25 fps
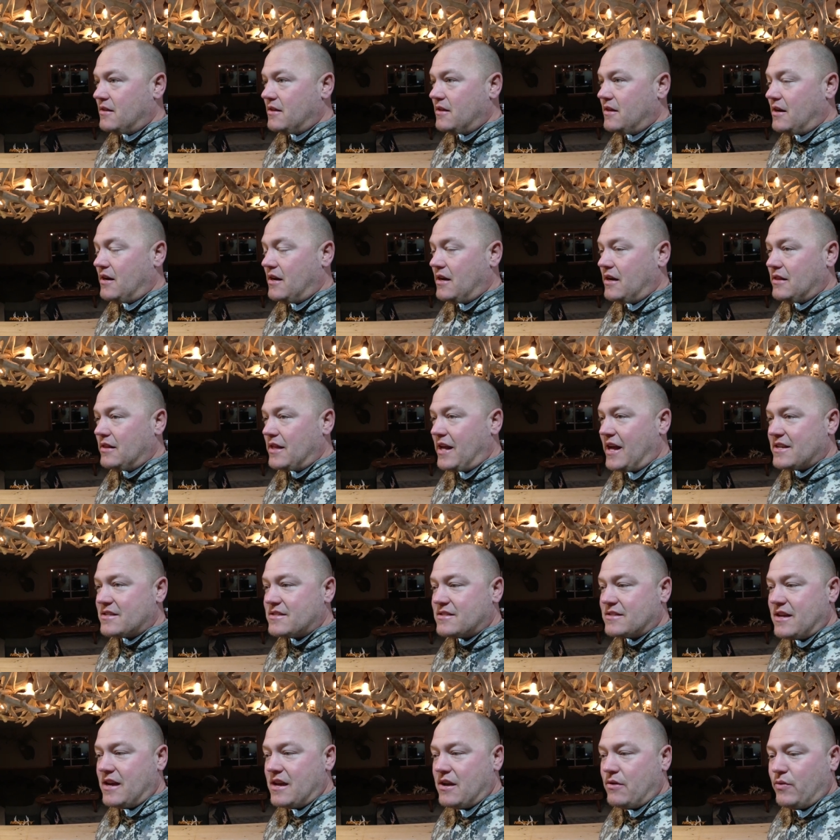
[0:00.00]
Uh,
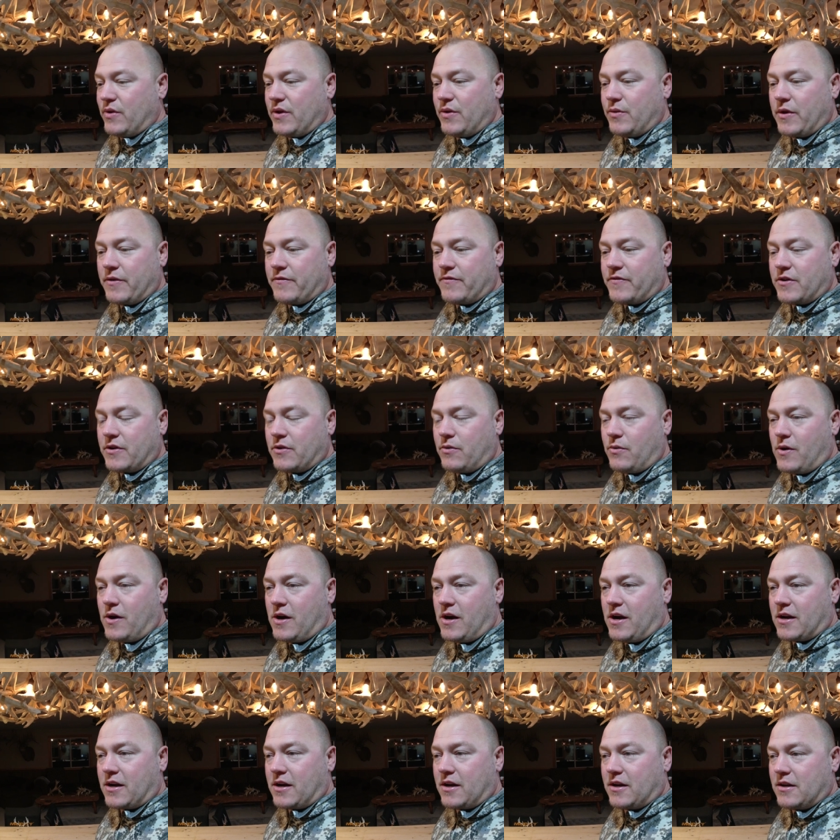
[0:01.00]
last night we went for a
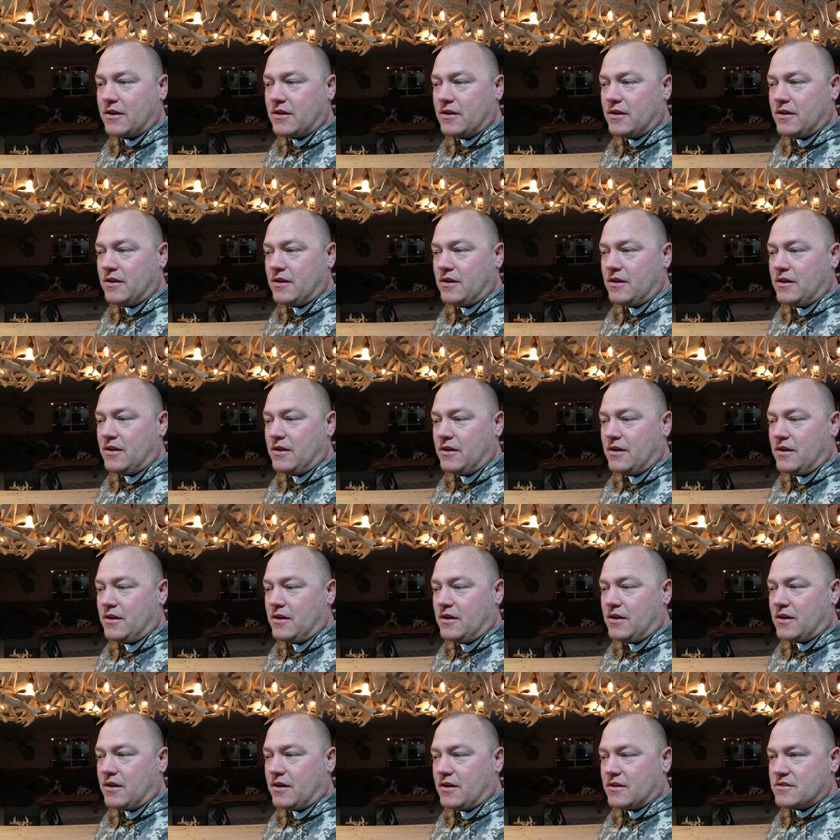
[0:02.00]
walk
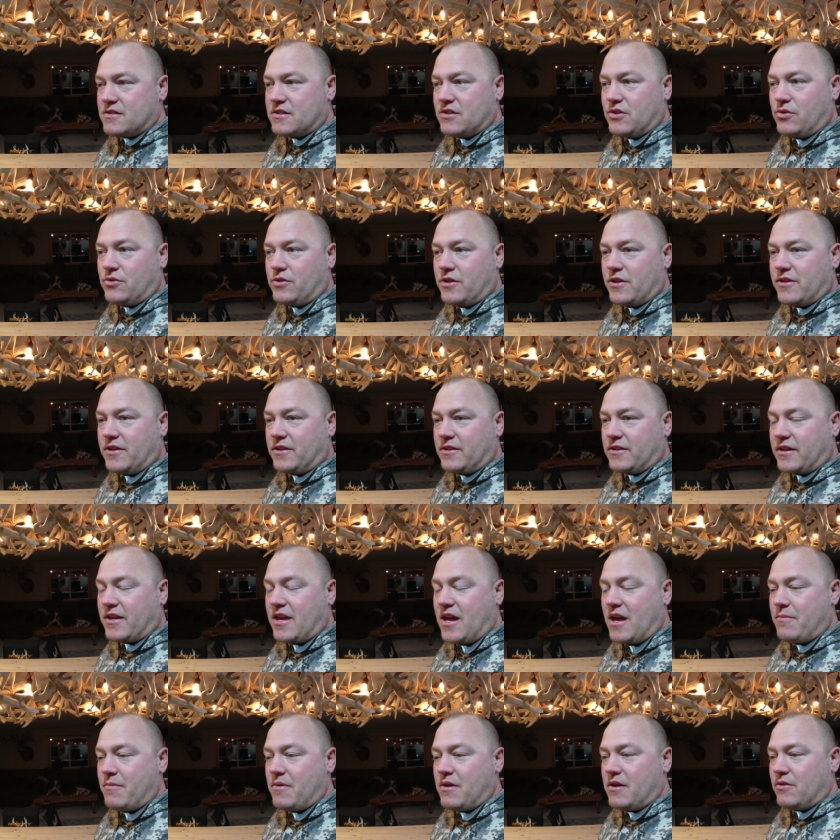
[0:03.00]
because the only thing that
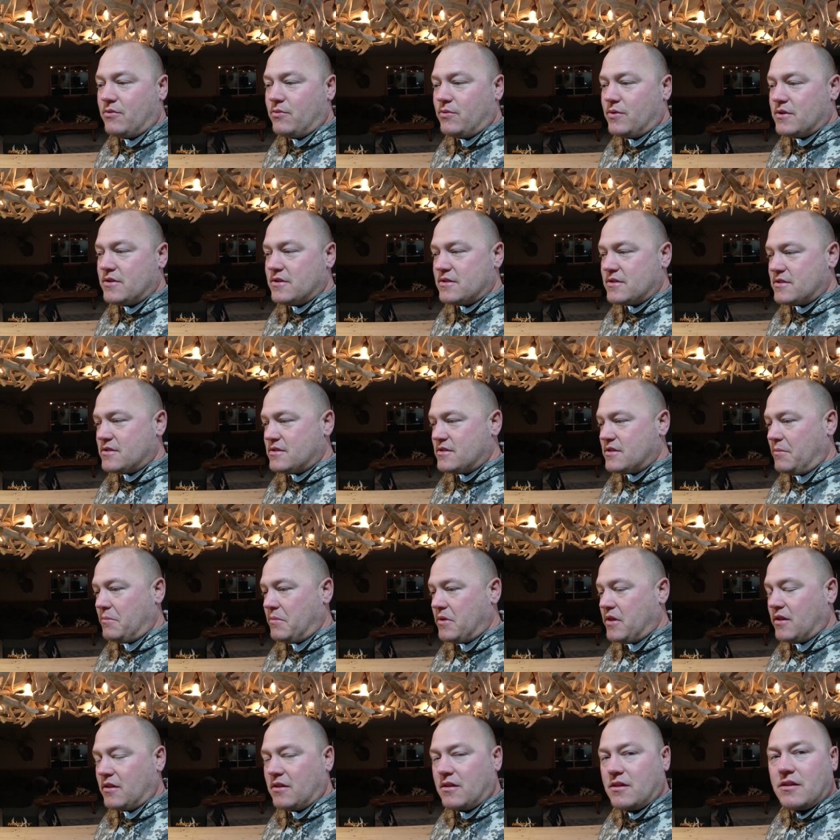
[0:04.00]
came in was some
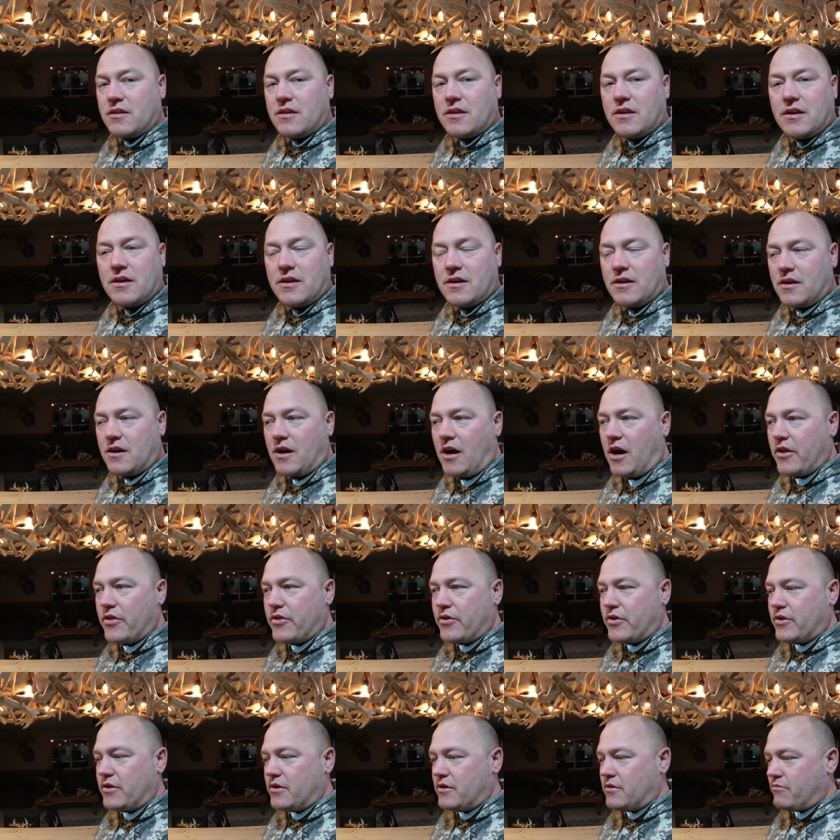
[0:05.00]
of the, the
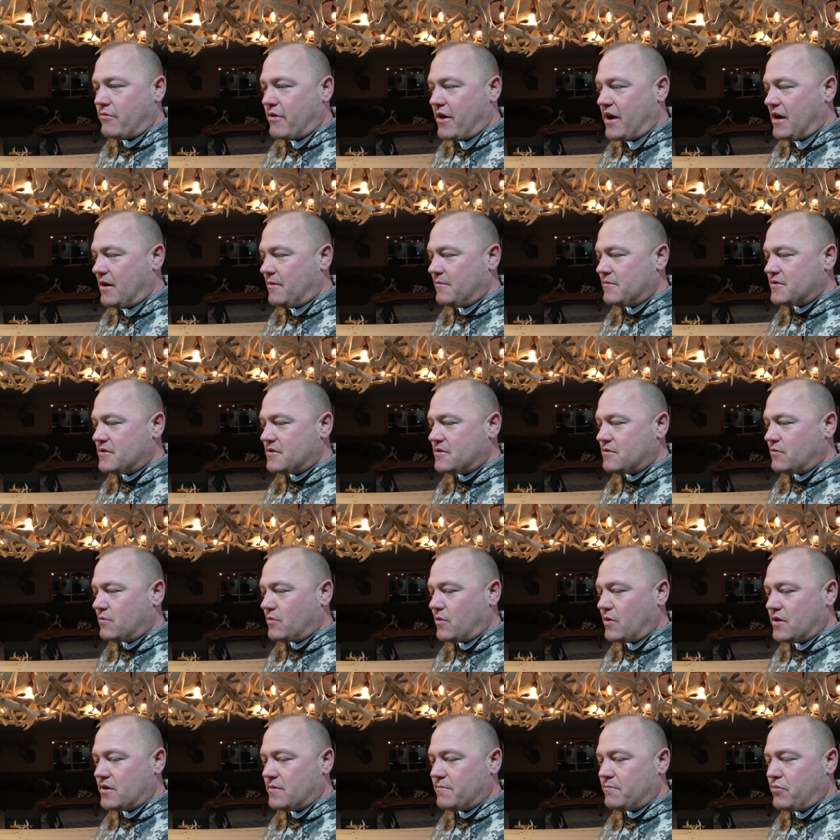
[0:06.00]
other rams
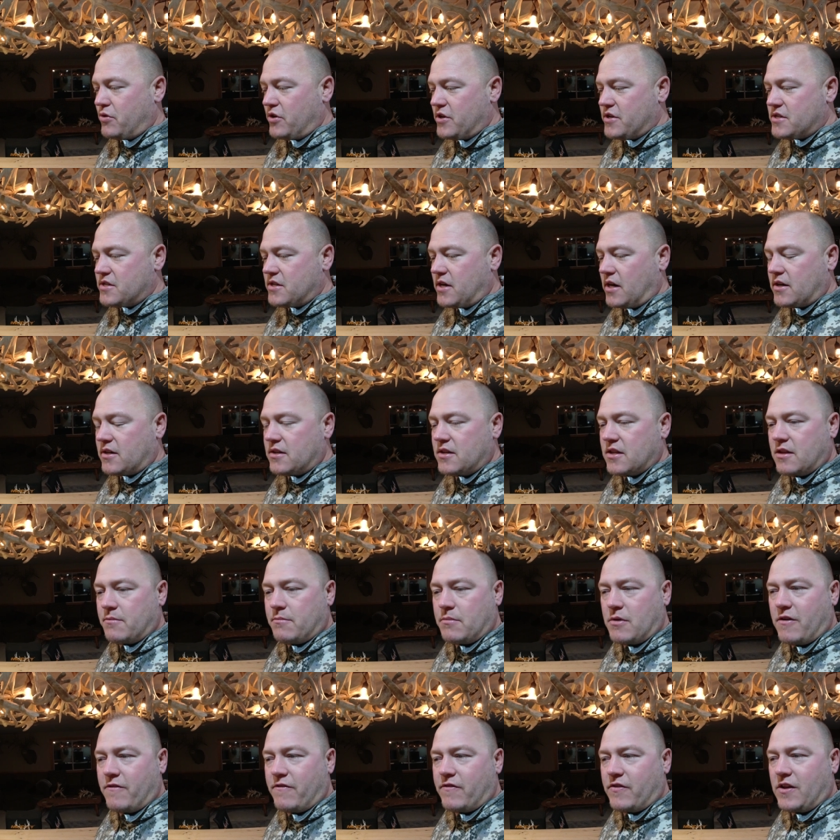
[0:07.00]
were pretty stuck to the
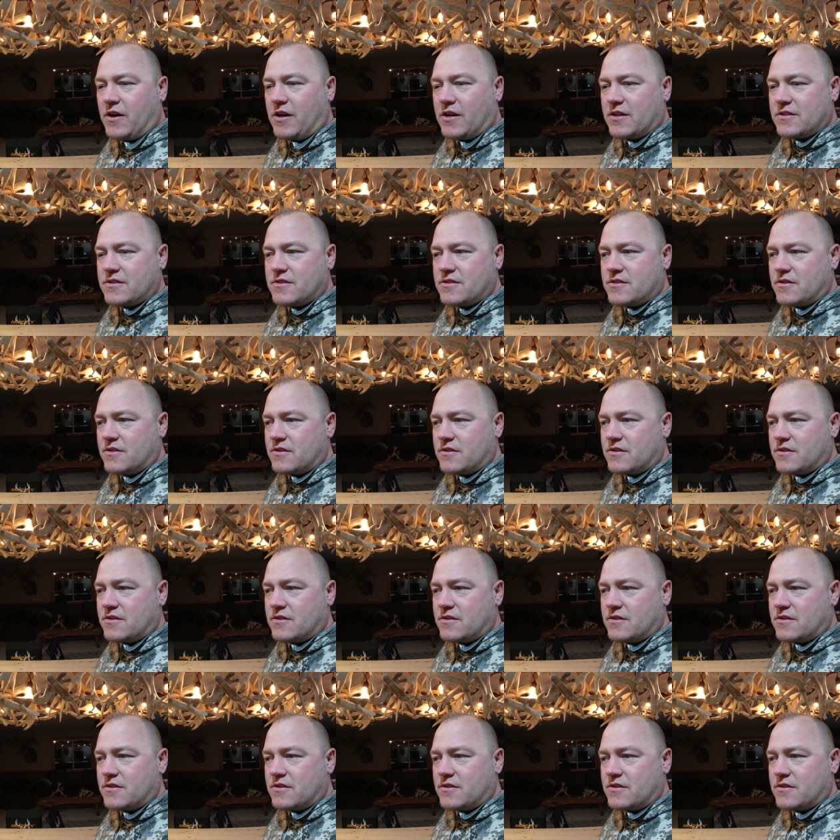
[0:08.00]
mouflons.